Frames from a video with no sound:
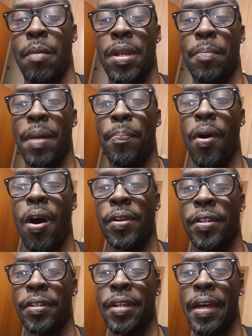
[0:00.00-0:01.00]
I'm gonna let my
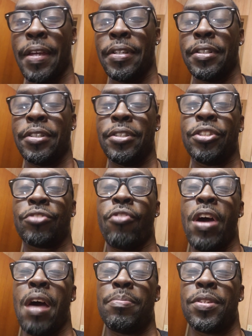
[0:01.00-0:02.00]
partner tonight
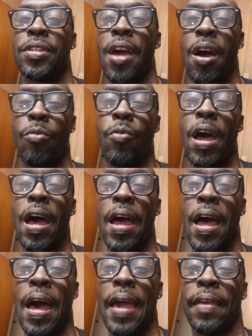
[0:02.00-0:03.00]
describe to y'all
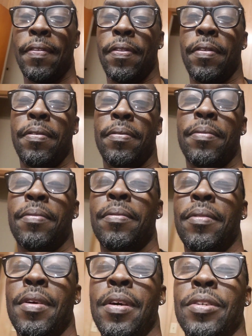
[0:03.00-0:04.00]
ride height.
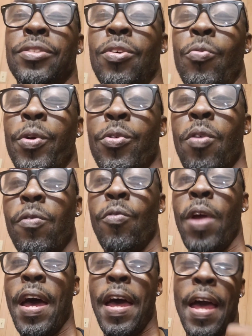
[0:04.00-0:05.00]
So we're gonna go over
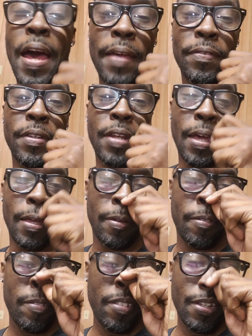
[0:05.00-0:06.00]
ride height tonight.
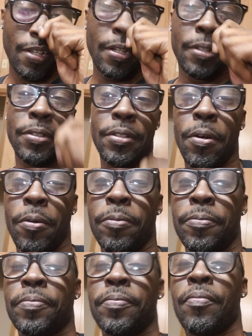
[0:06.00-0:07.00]
So
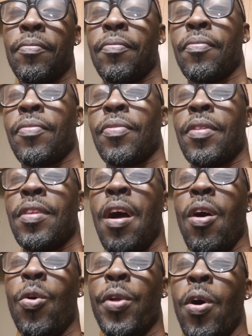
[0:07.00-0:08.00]

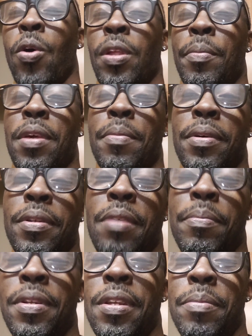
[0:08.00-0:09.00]
y'all hold on. Let
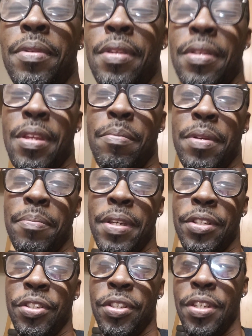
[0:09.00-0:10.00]
me
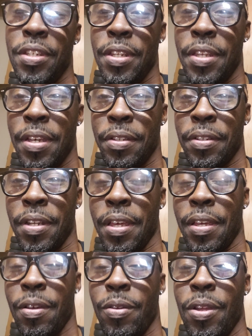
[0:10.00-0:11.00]
make sure he together
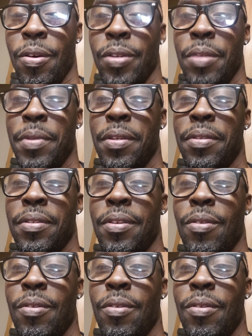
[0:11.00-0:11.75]
now. Hold on. Let me